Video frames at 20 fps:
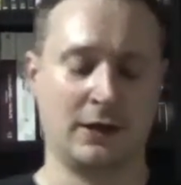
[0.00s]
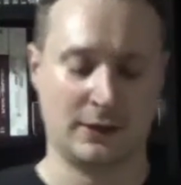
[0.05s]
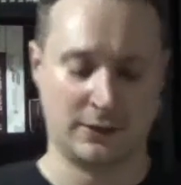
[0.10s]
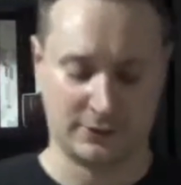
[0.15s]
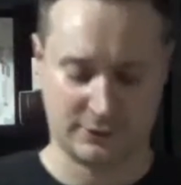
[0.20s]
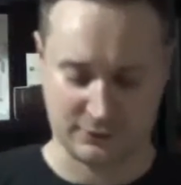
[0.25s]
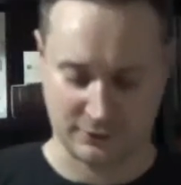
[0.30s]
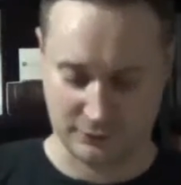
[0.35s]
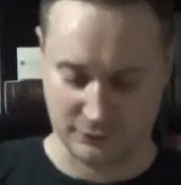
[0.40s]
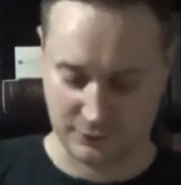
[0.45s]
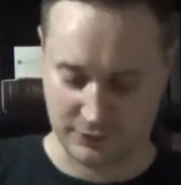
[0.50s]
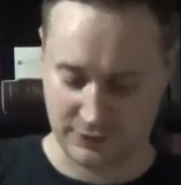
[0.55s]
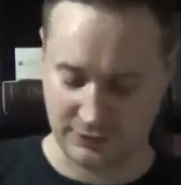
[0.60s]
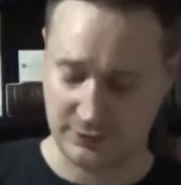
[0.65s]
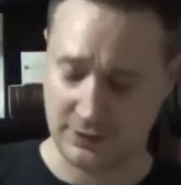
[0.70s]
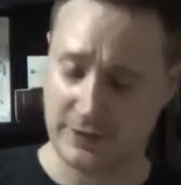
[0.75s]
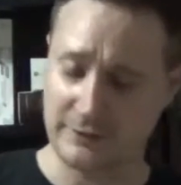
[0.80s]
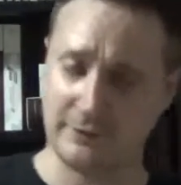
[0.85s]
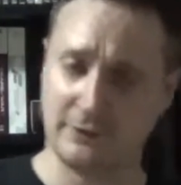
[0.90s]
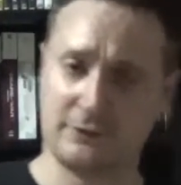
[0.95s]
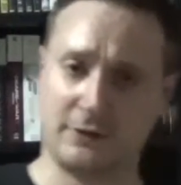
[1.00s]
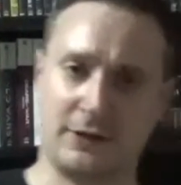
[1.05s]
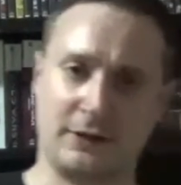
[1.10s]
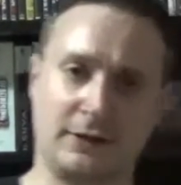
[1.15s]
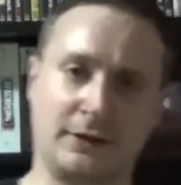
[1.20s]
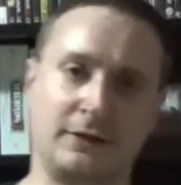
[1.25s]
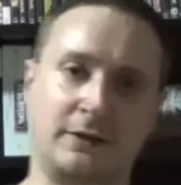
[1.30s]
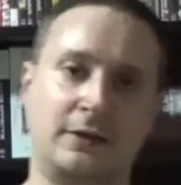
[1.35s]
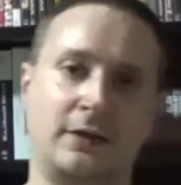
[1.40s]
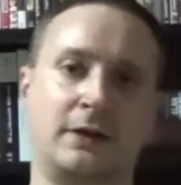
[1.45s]
So, diving right
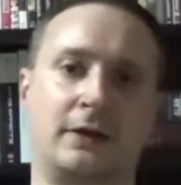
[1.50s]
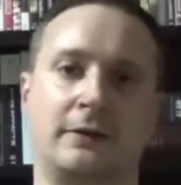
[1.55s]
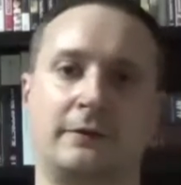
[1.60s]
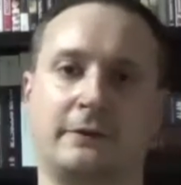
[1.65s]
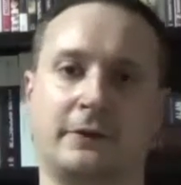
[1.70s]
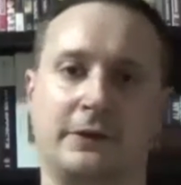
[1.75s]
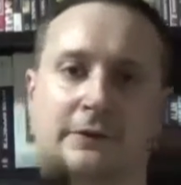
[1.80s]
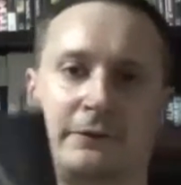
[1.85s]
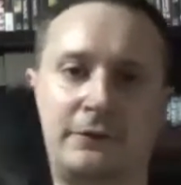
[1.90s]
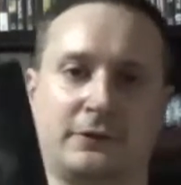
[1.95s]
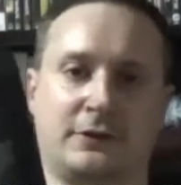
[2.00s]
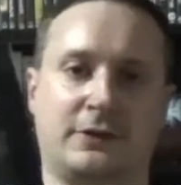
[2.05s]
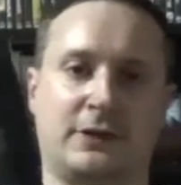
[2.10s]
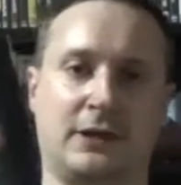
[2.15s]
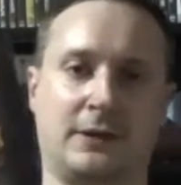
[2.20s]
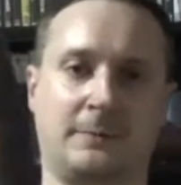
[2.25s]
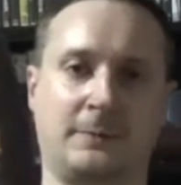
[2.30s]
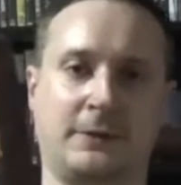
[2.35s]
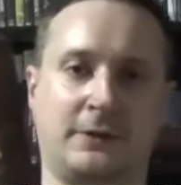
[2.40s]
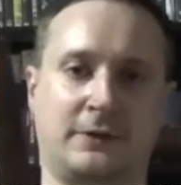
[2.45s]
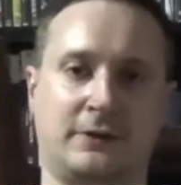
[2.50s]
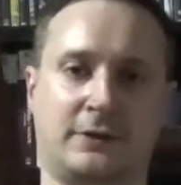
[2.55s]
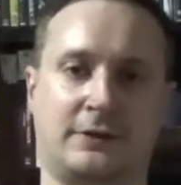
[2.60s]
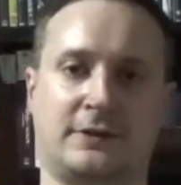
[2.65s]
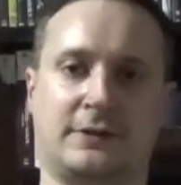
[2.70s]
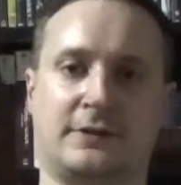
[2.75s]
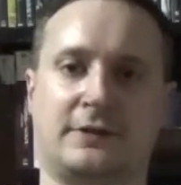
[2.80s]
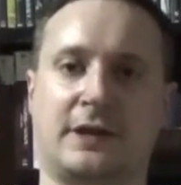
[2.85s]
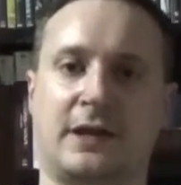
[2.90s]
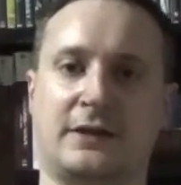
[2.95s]
in, very first game here is
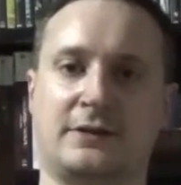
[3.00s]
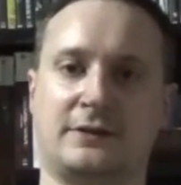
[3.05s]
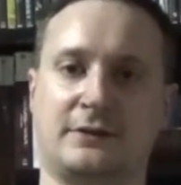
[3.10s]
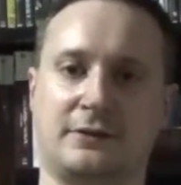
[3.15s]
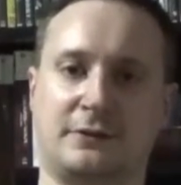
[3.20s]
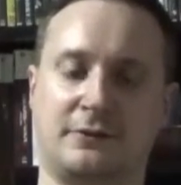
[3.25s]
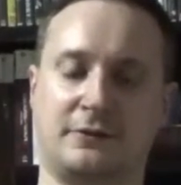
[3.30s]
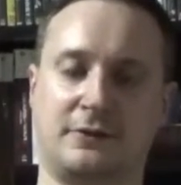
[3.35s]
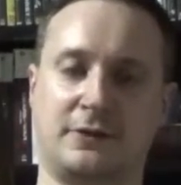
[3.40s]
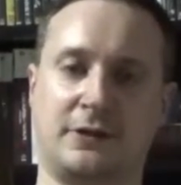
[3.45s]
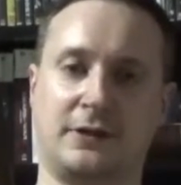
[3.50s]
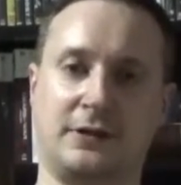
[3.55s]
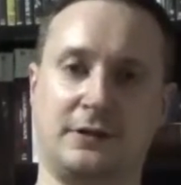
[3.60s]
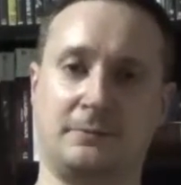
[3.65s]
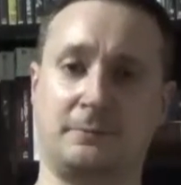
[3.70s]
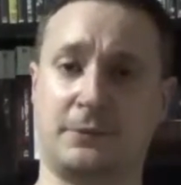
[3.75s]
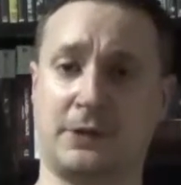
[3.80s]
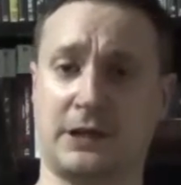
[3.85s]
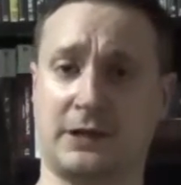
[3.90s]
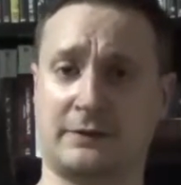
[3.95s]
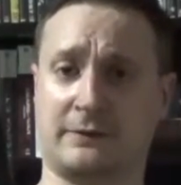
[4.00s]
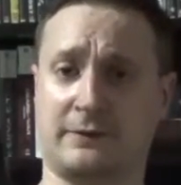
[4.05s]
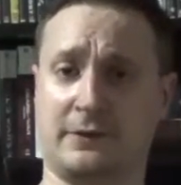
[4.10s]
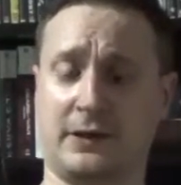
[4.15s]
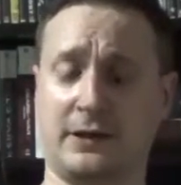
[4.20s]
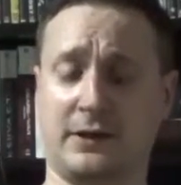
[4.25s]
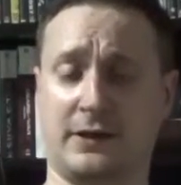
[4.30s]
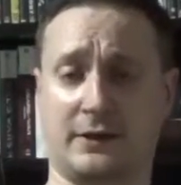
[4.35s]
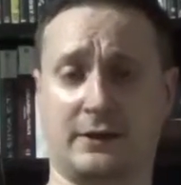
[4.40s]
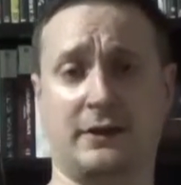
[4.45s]
Assassin's Creed Black
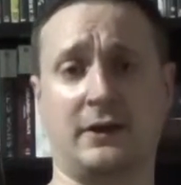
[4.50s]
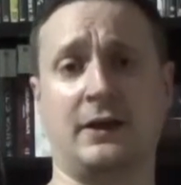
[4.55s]
Flag.